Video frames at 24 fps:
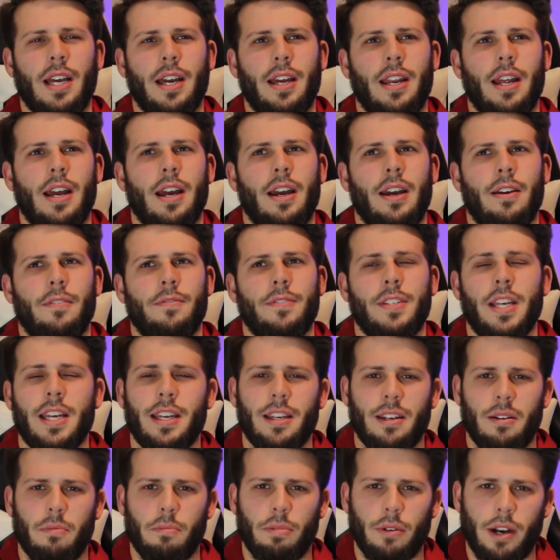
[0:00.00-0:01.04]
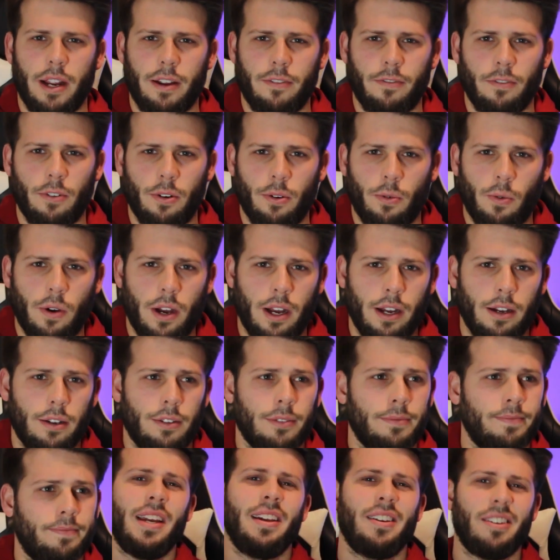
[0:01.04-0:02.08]
that have taken a break for a
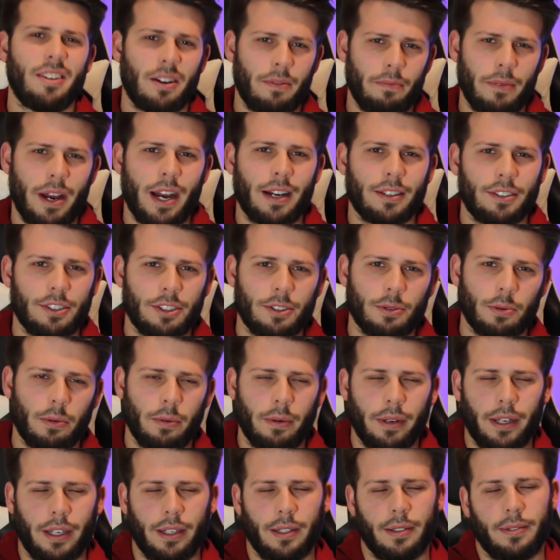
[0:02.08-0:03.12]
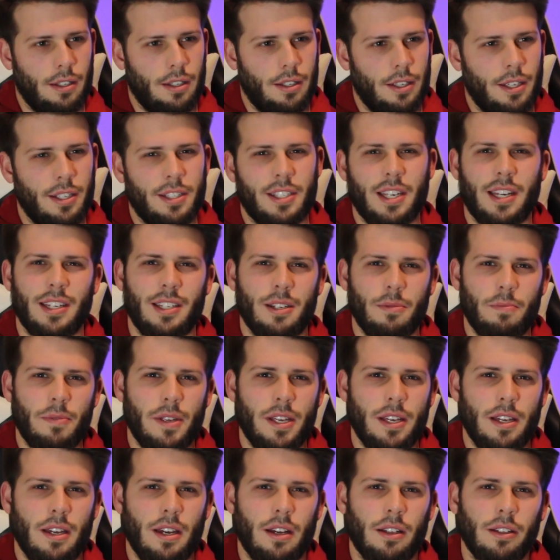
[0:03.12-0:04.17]
while and come back to swimming, you tend to
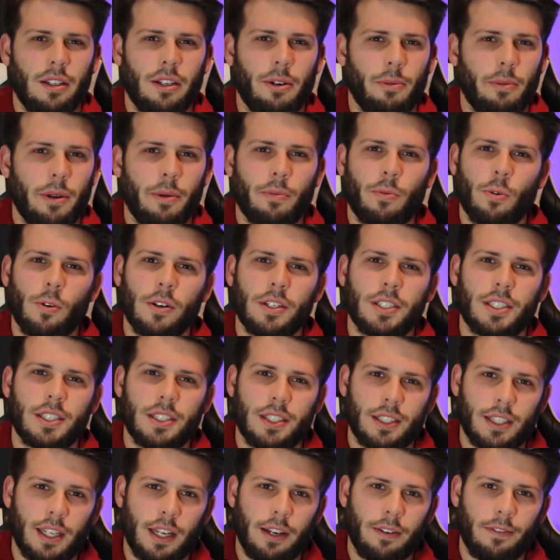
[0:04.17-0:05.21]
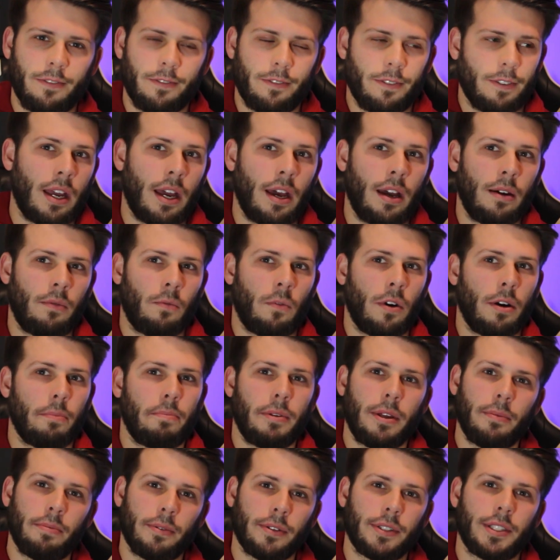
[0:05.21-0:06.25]
be a little bit more stiff. And what
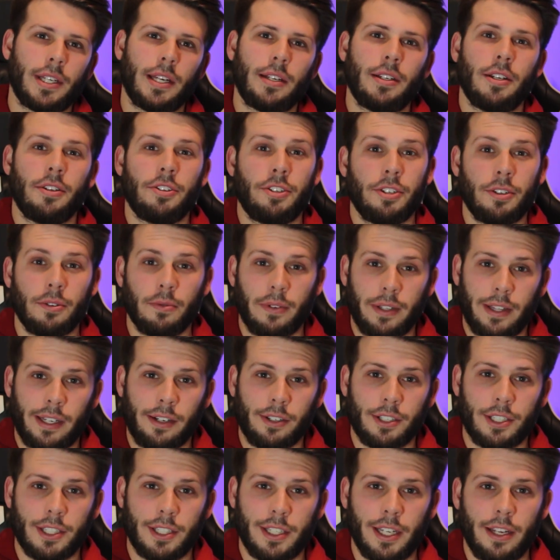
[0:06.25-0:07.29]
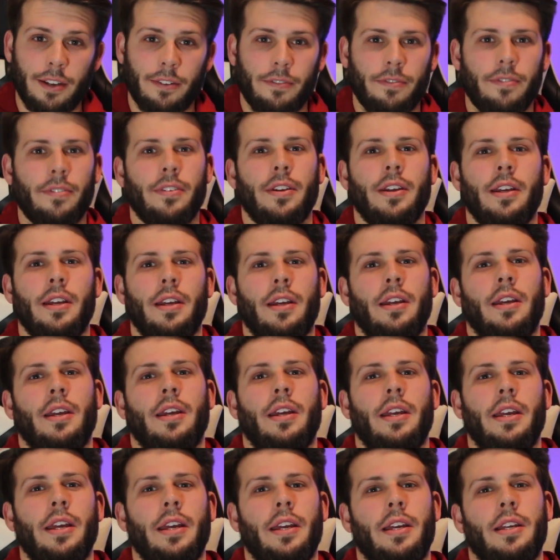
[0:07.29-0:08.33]
people tend to do when they're stiff
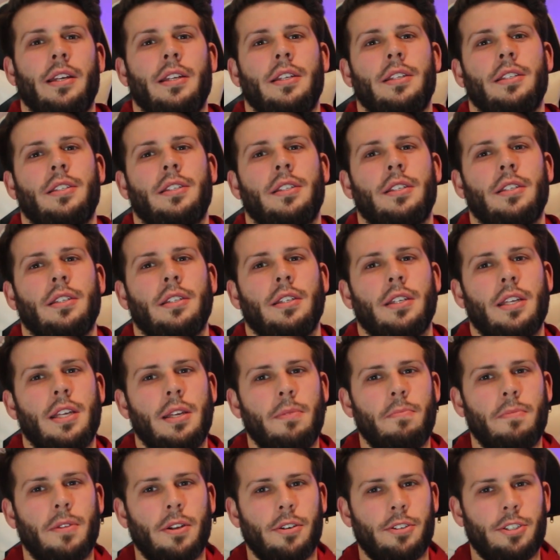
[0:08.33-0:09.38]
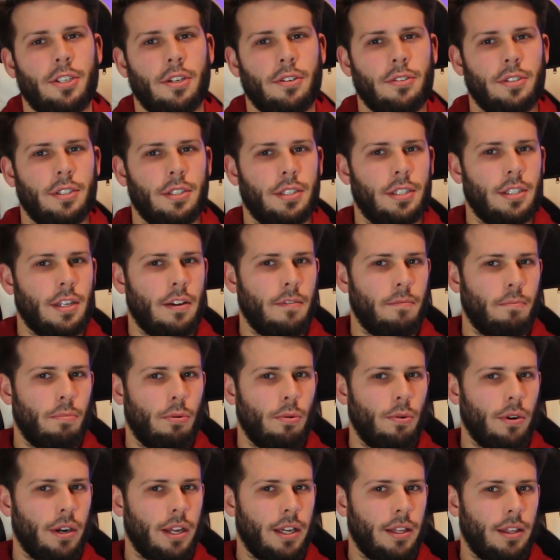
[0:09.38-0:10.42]
is keep their toes, instead of
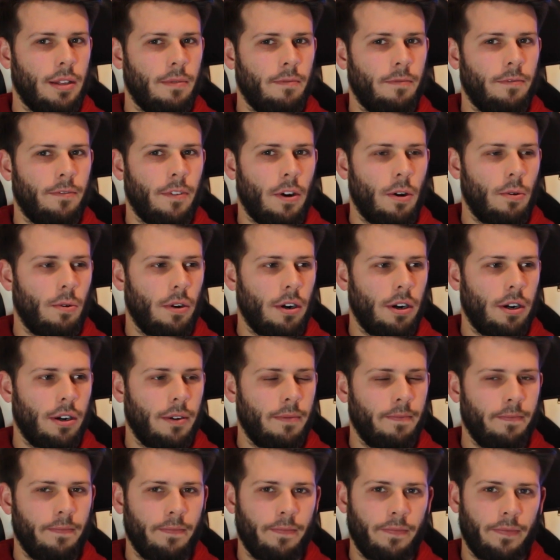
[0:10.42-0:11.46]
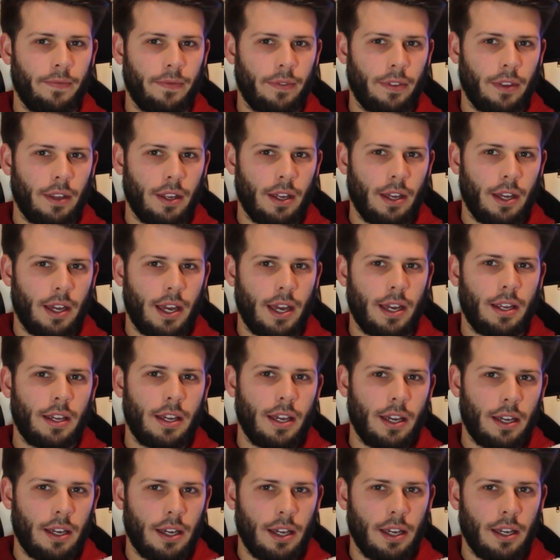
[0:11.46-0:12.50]
pointing them forward and
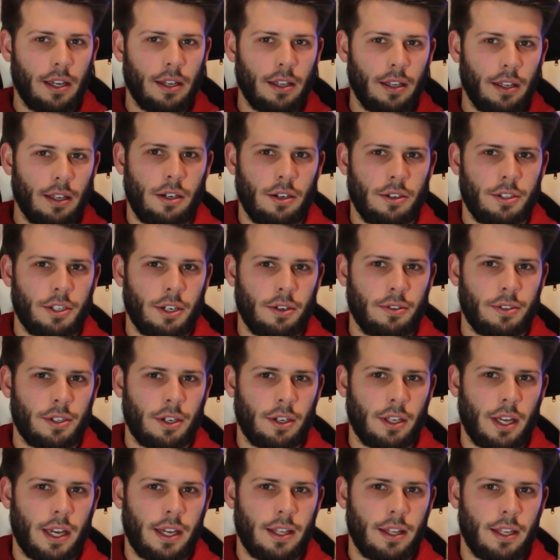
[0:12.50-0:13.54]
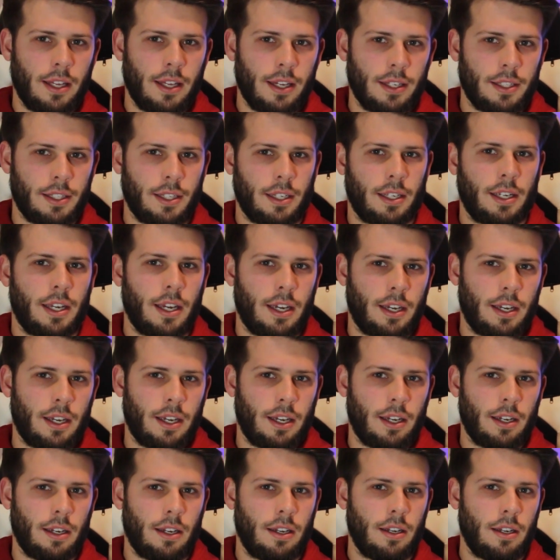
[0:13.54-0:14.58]
kicking, your toes are like this and
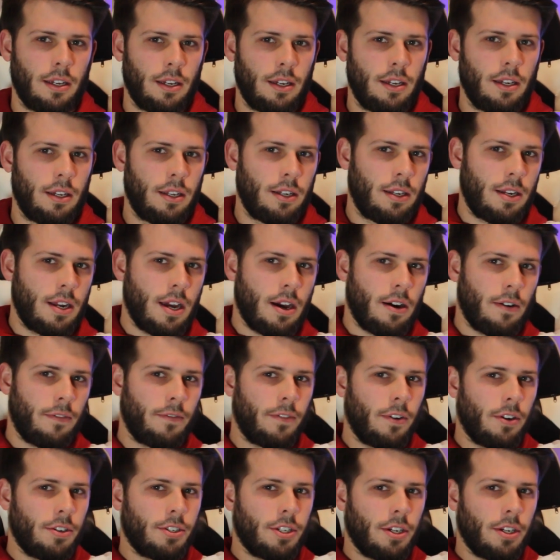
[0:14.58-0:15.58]
kicking. Now if your